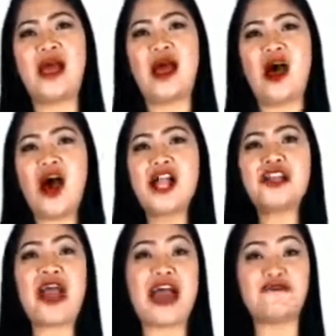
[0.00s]
All you
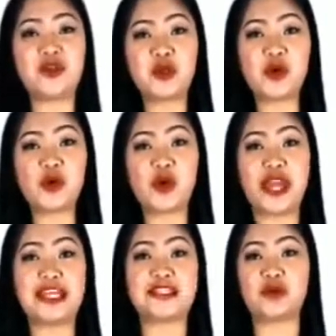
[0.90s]
have to do is
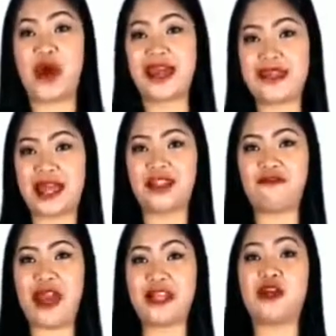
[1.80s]
to identify
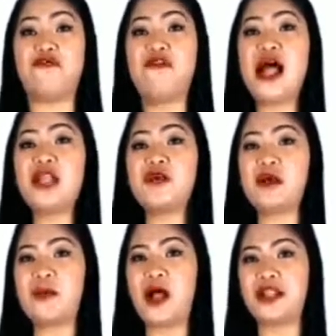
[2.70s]
the following
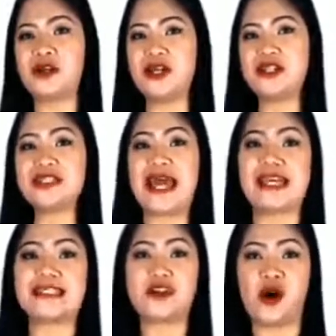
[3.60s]
polygons as
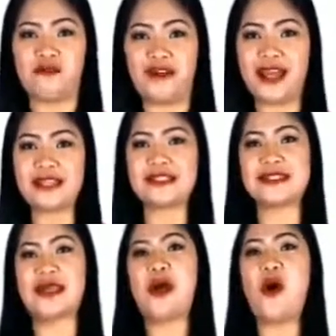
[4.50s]
convex
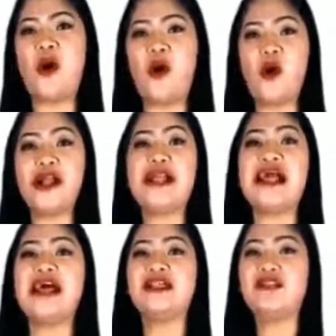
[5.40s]
or
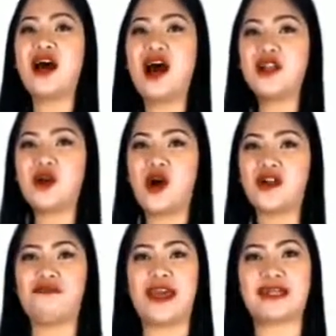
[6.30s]

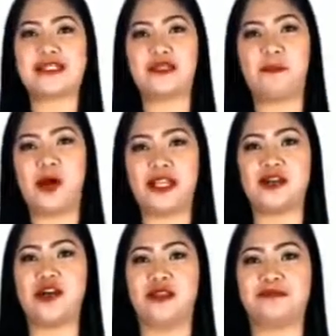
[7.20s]
non-convex polygon.
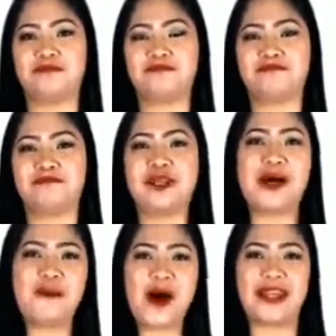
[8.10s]
Come
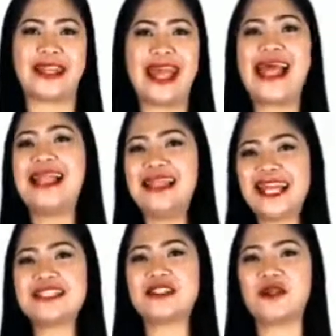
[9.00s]
on, let's
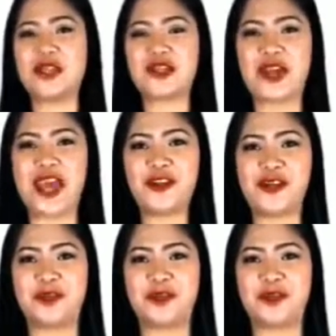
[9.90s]
do it together.